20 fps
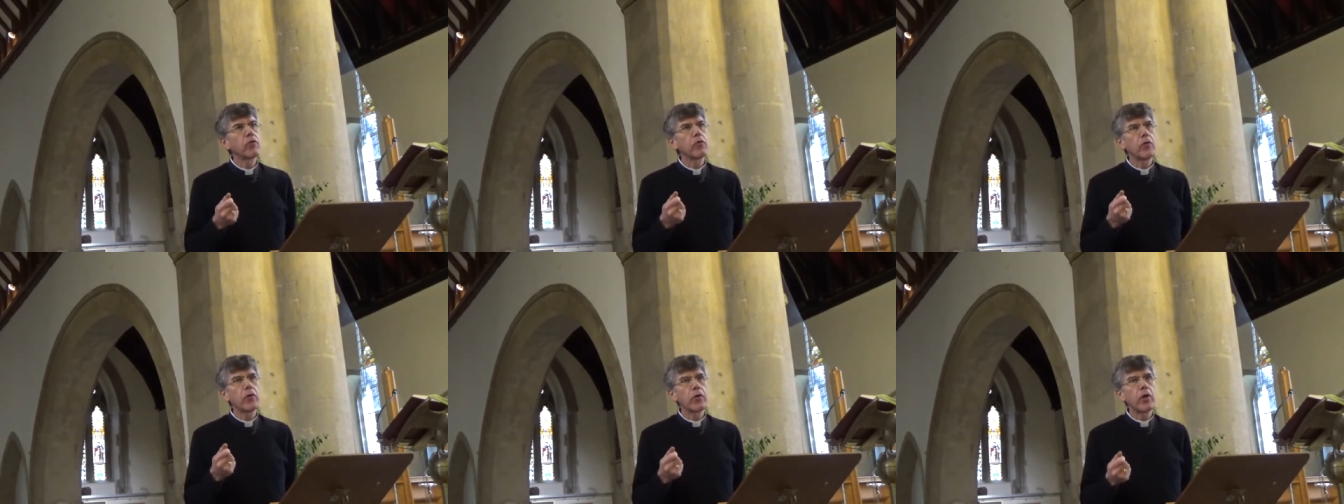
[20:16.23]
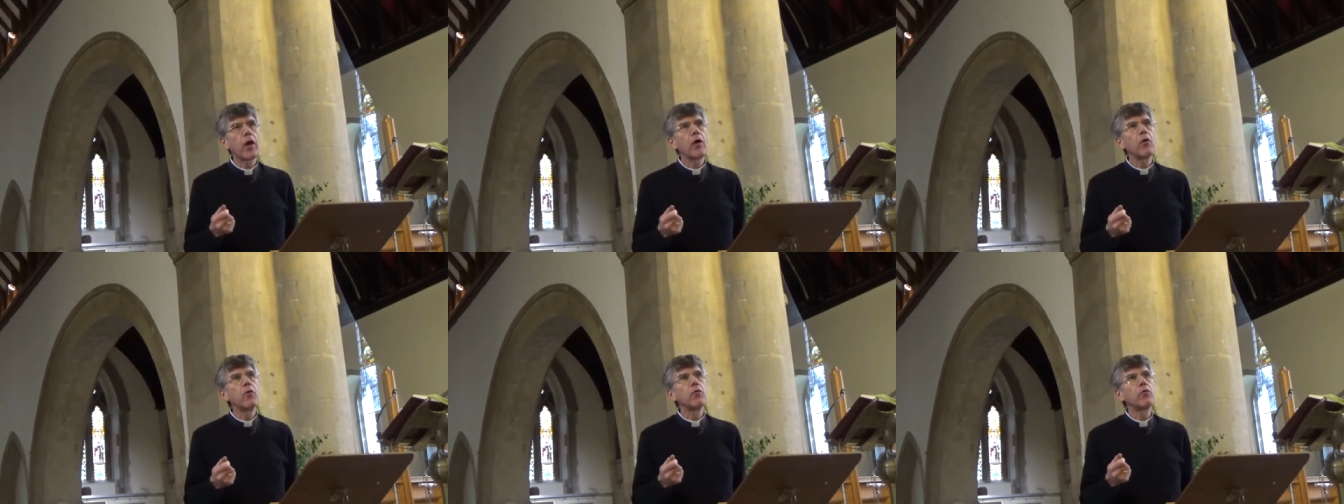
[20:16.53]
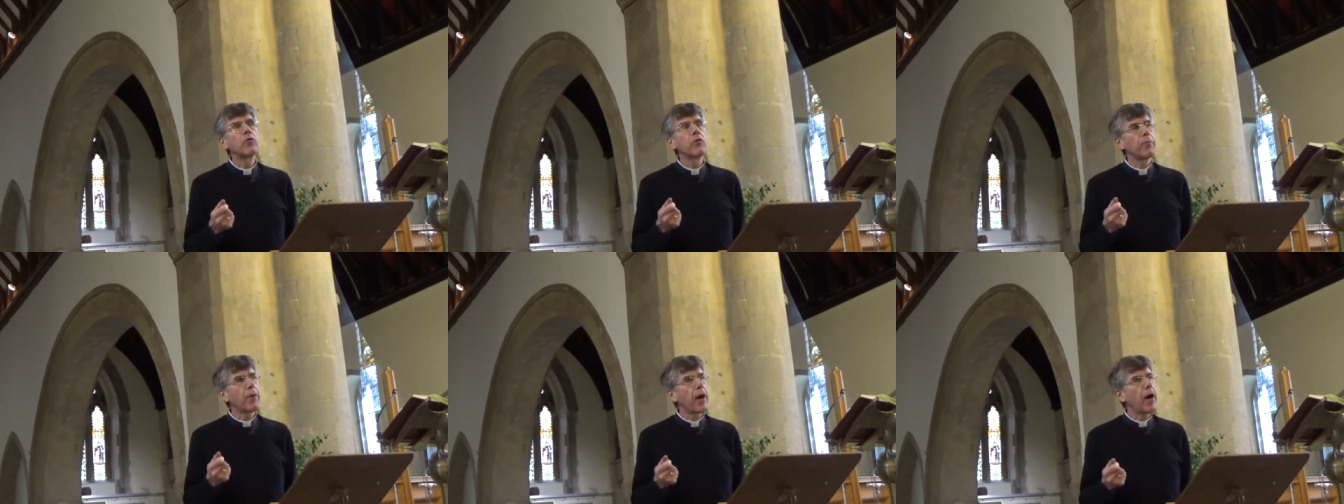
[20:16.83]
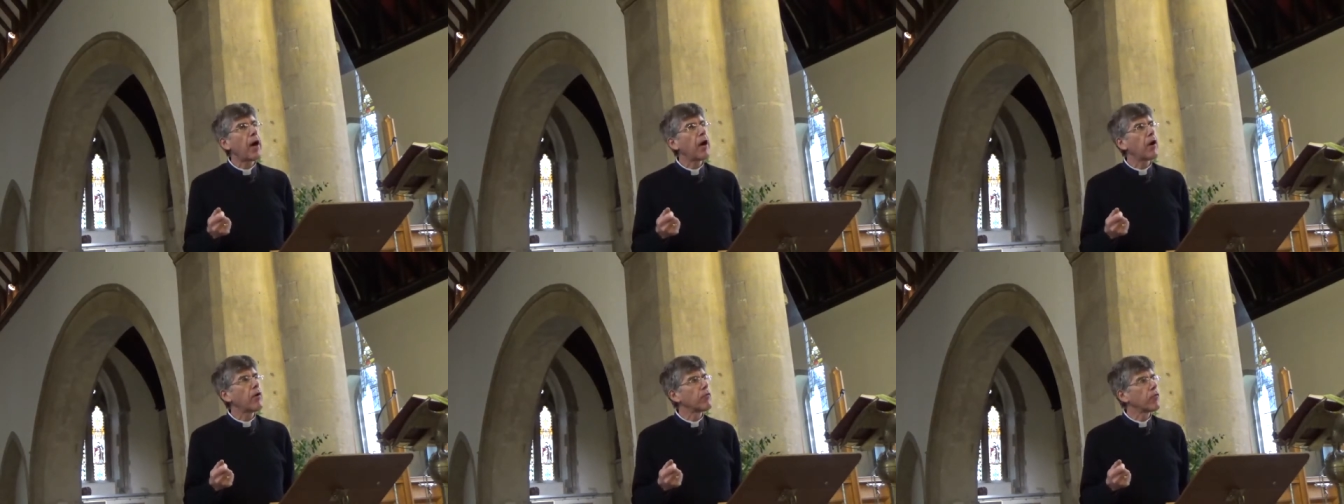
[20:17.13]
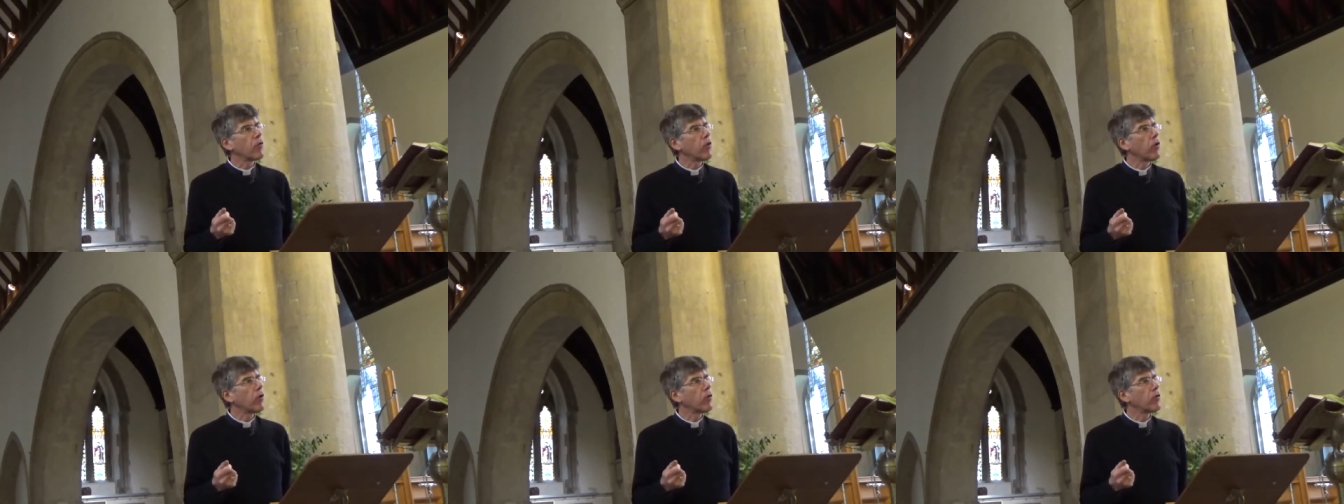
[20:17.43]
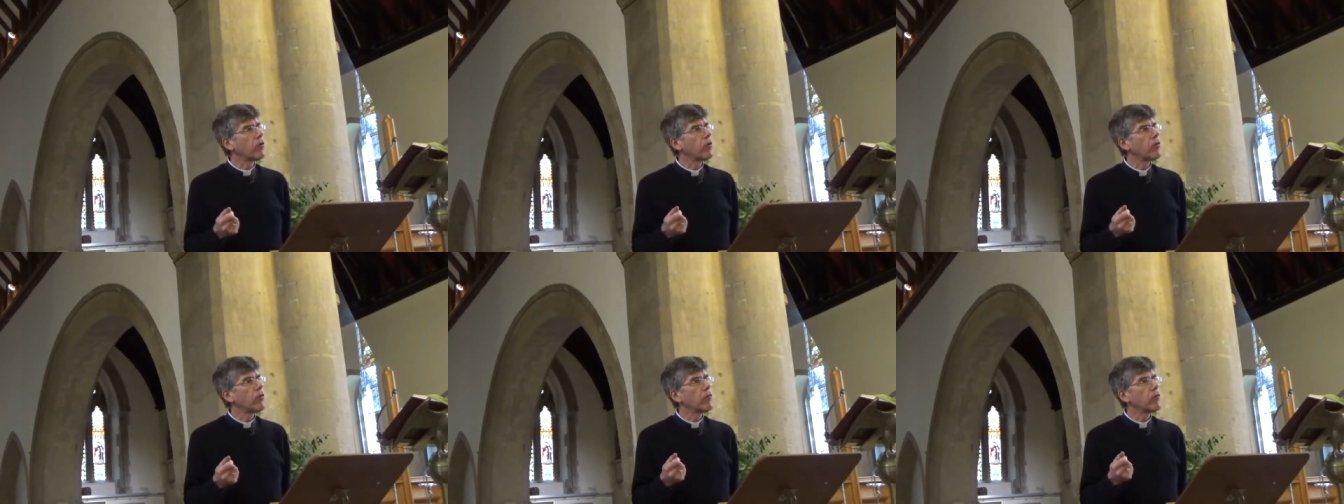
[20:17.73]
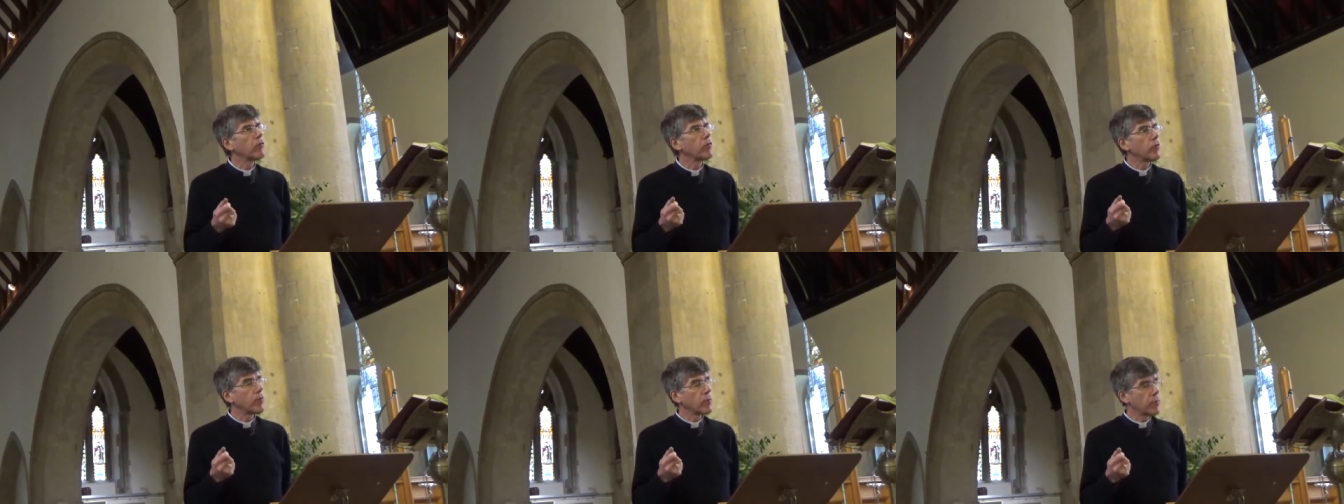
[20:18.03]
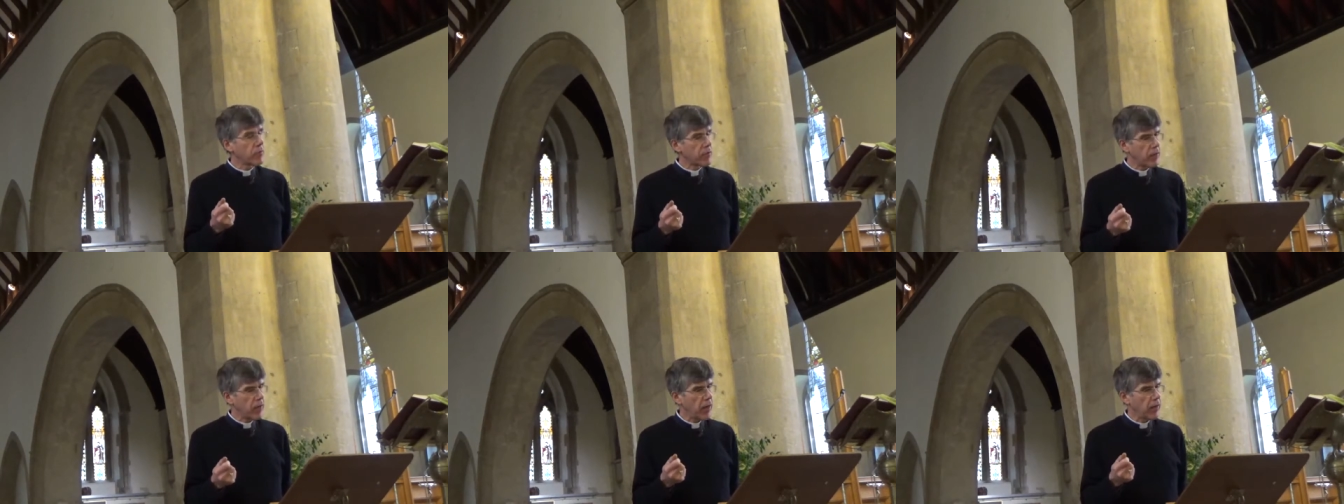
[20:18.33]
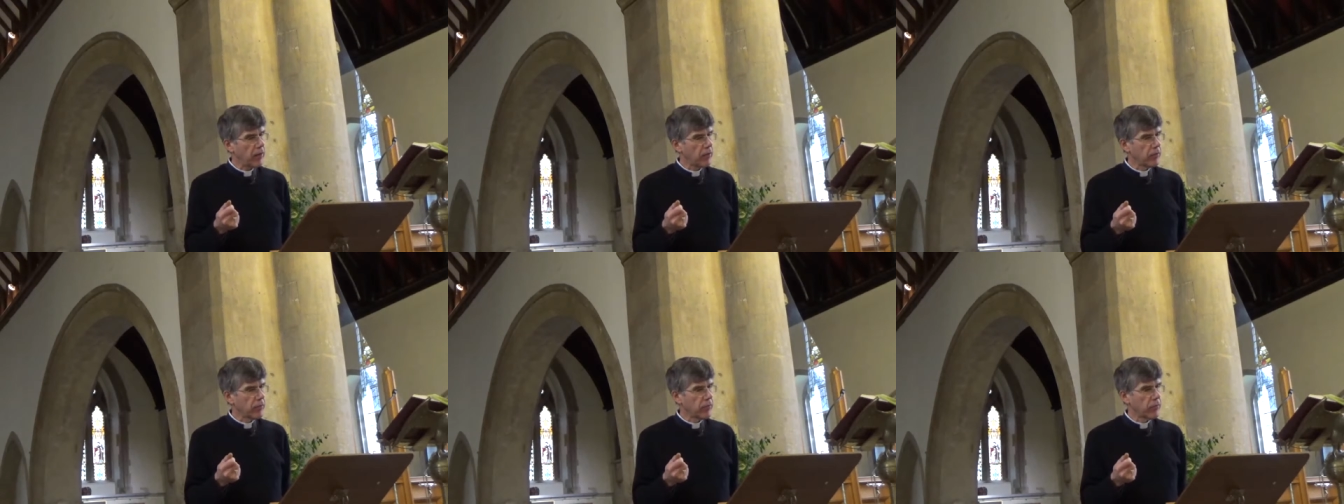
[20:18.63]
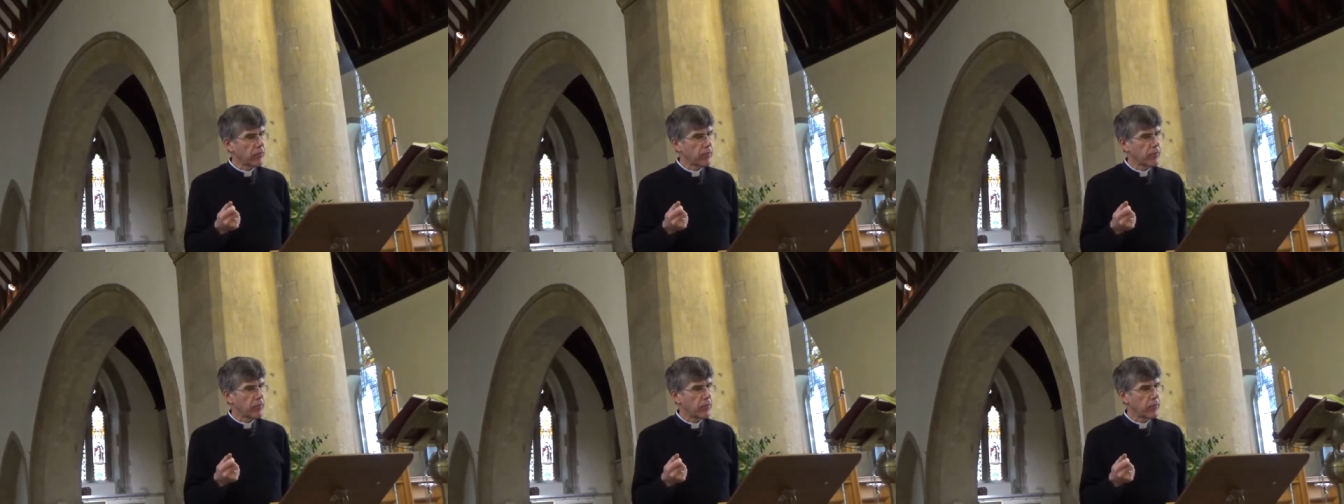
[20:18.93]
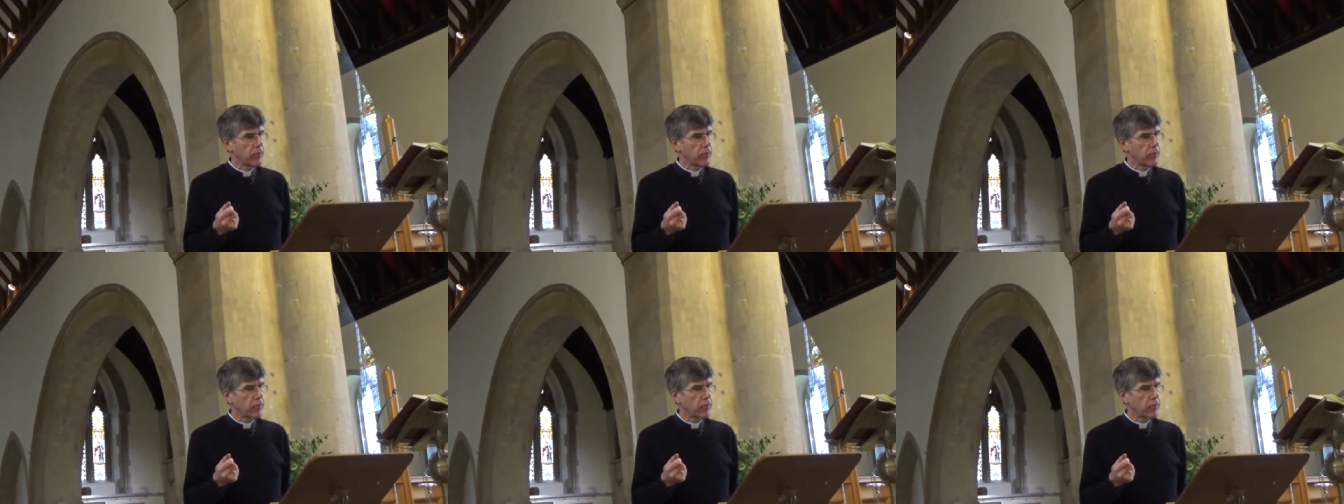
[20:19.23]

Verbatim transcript: to know the power of God for themselves,